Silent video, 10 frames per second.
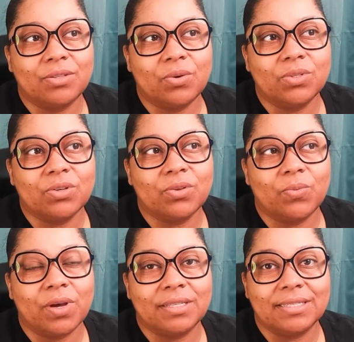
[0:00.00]
those are the
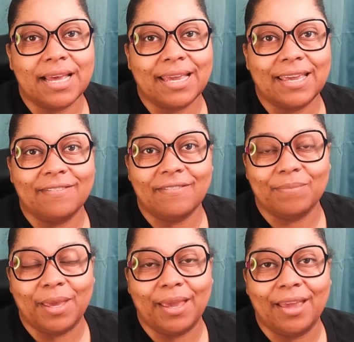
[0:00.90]
ones that give
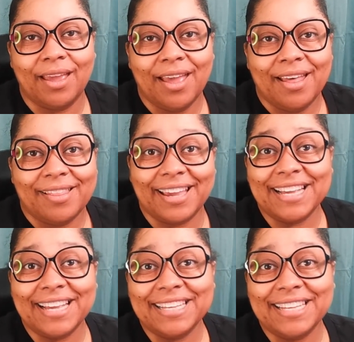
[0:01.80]
me, like I
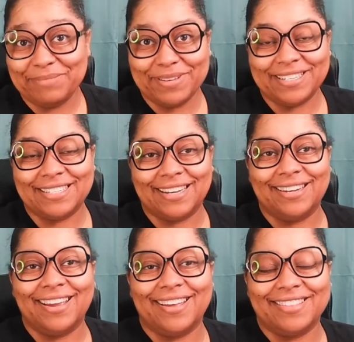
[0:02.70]
said, the commission.
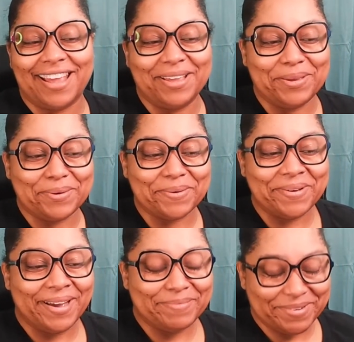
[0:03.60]
Yeah, thank you.
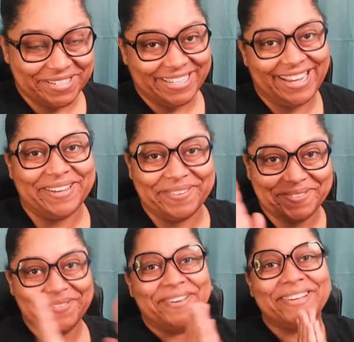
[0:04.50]
Appreciate you.
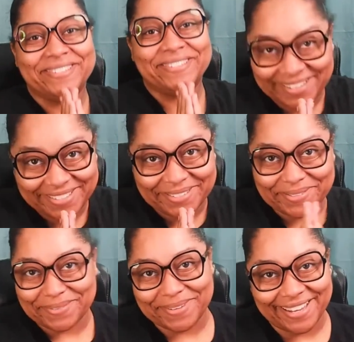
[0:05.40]
You guys are like so
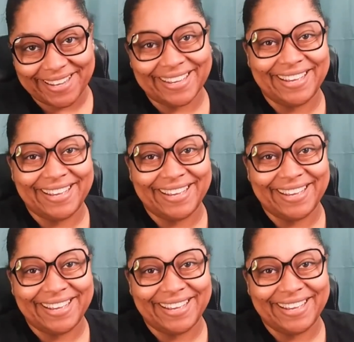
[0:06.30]
sweet.